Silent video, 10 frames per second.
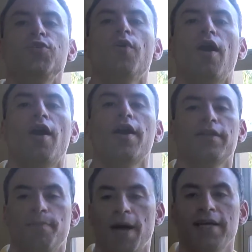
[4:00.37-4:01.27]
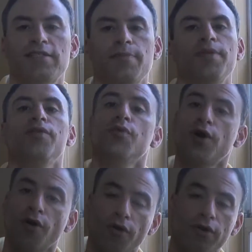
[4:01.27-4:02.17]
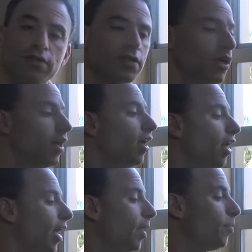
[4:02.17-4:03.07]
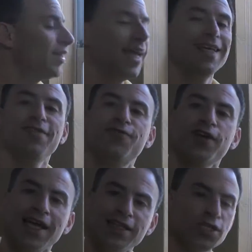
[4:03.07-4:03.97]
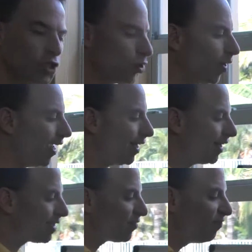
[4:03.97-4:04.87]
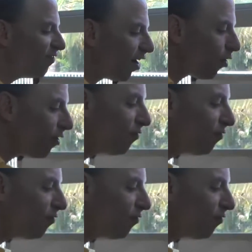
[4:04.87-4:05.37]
too hard, the bicep, they do curls, but they forget to train this very,